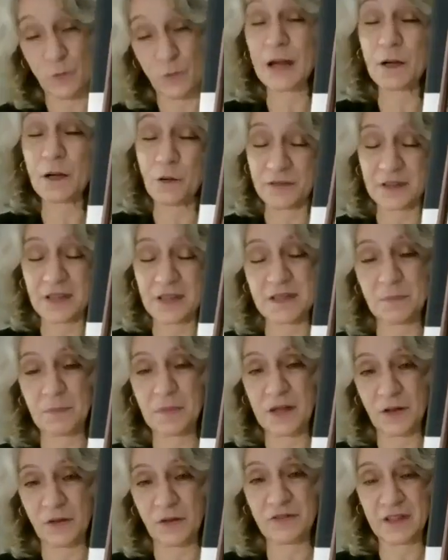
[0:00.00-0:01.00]
one of the
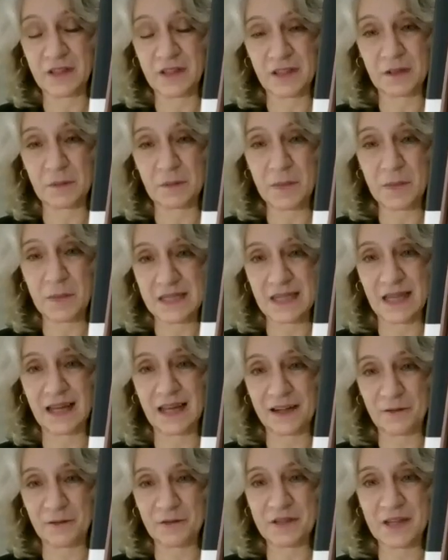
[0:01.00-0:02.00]

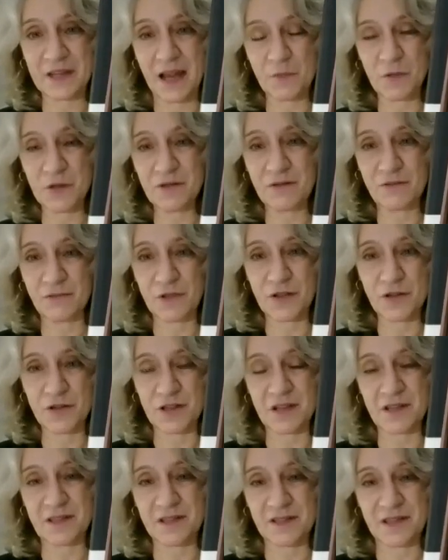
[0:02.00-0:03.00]
bestseller of Simon, which
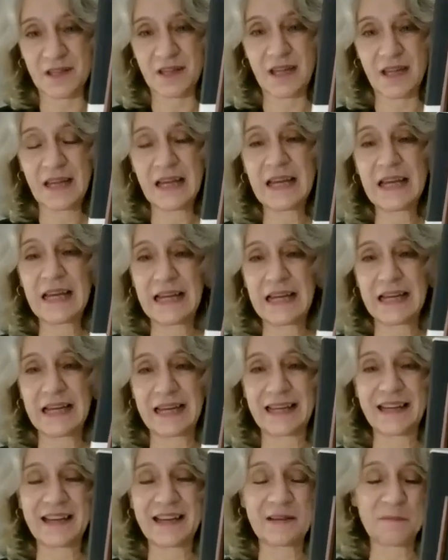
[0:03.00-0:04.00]
is
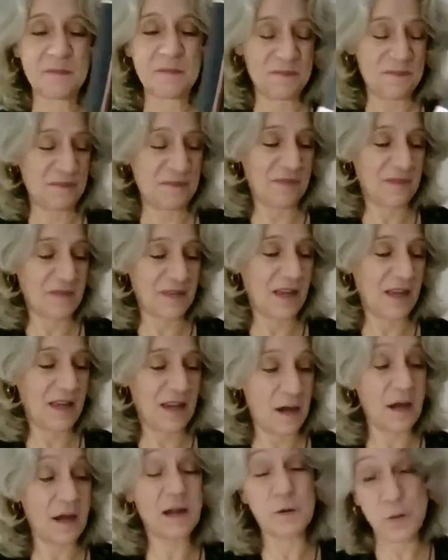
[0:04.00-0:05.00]
um,
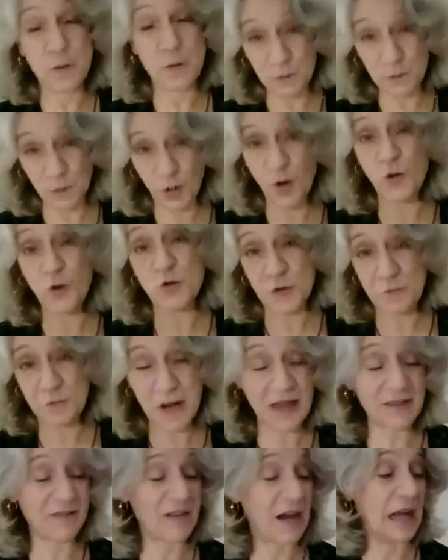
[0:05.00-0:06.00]
around coaching
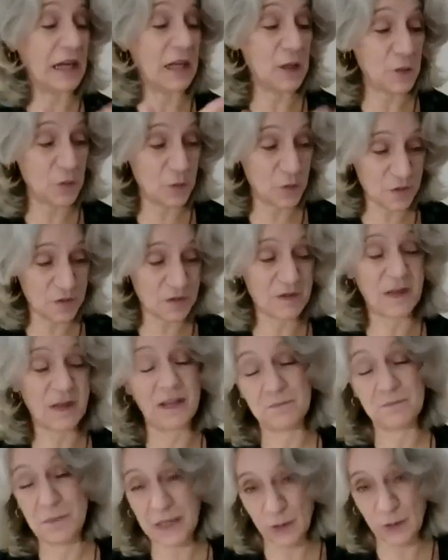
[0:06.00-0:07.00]
by values
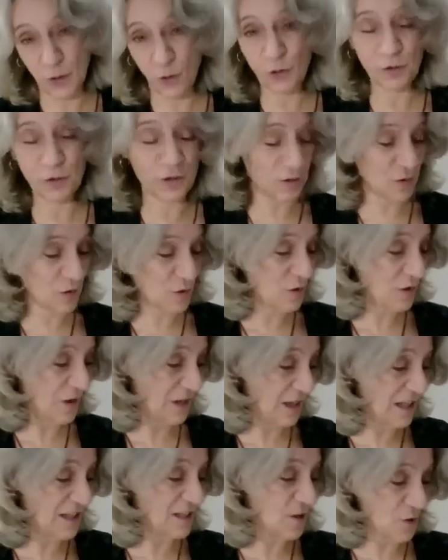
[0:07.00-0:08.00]
and but also
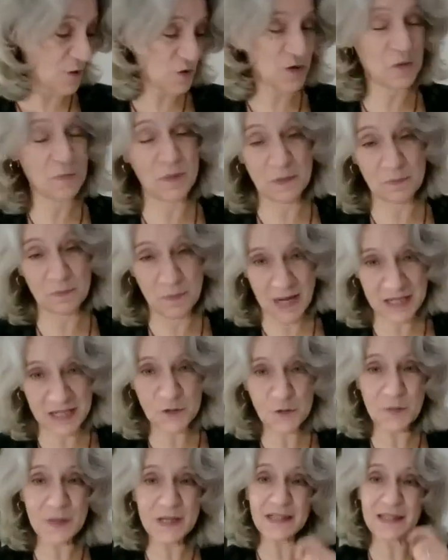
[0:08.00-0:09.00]
leadership and
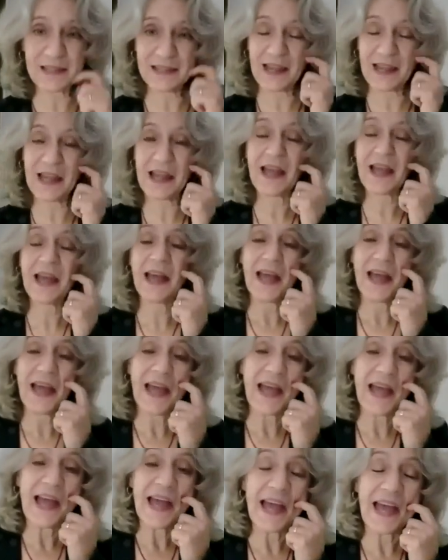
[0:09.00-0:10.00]
management.
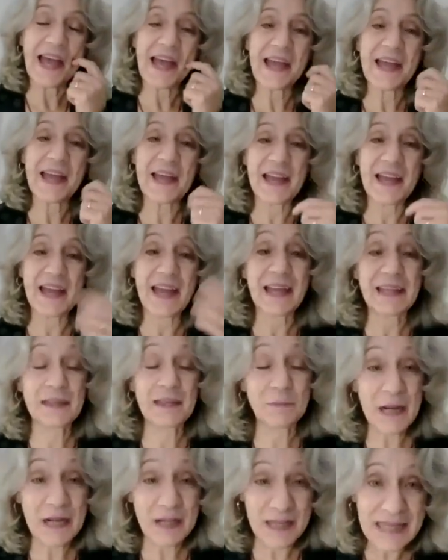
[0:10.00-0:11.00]
And
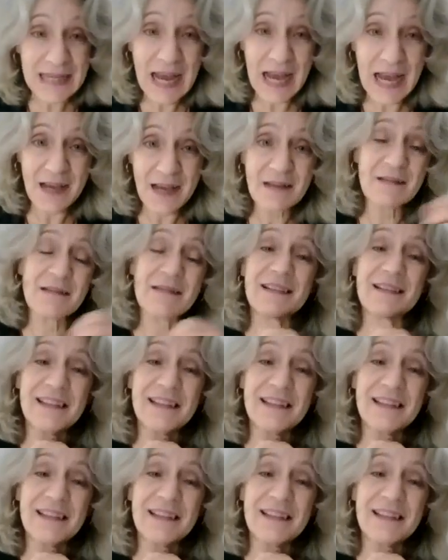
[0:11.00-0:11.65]
Marina,